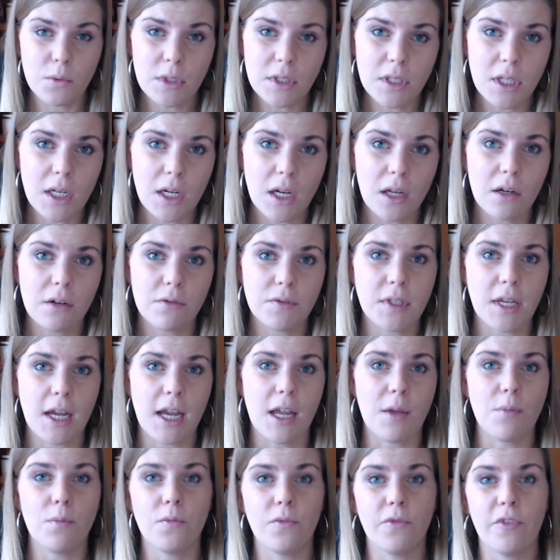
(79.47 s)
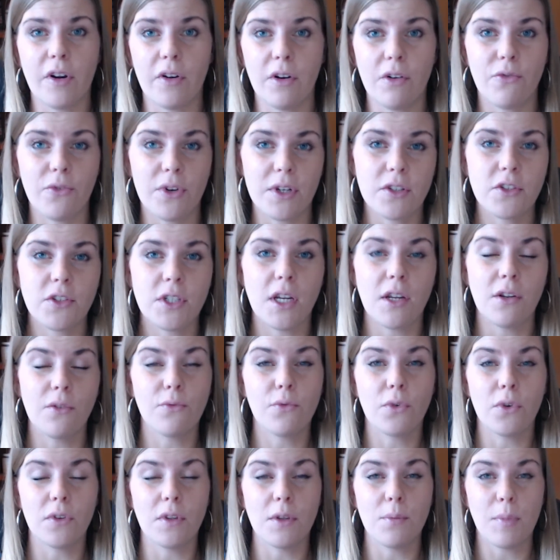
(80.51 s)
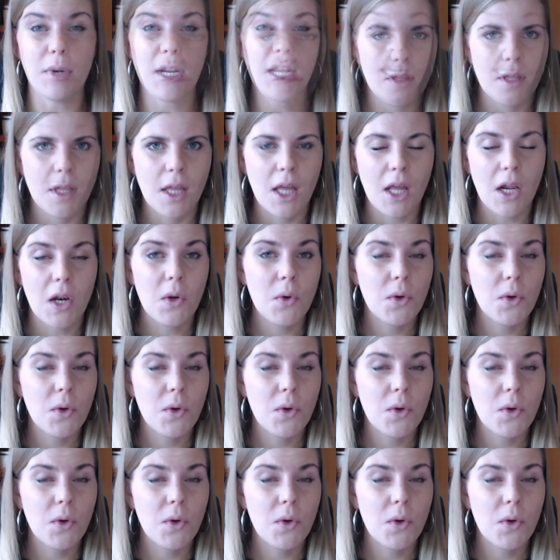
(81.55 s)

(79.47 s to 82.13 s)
was a lot of time very frustrating for the player.